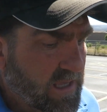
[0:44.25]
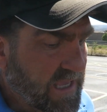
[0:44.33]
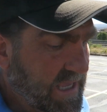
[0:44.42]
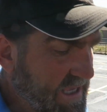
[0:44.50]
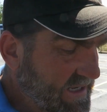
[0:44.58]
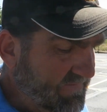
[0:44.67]

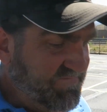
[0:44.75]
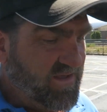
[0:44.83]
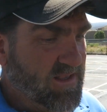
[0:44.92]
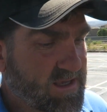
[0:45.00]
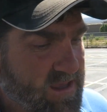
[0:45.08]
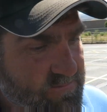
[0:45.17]
and I feel
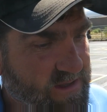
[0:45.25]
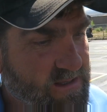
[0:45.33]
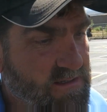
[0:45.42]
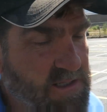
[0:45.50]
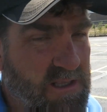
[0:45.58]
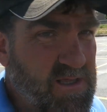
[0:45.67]
like I'm getting
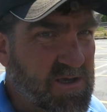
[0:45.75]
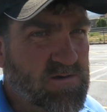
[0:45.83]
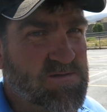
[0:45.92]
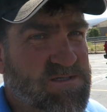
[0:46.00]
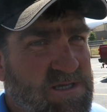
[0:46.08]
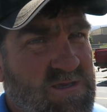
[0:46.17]

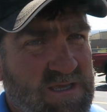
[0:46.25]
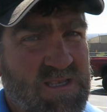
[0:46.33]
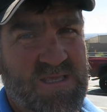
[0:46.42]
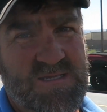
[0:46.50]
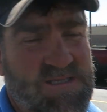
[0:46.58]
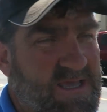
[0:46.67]
close. At
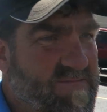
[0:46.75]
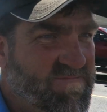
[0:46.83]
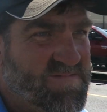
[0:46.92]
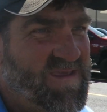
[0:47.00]
least I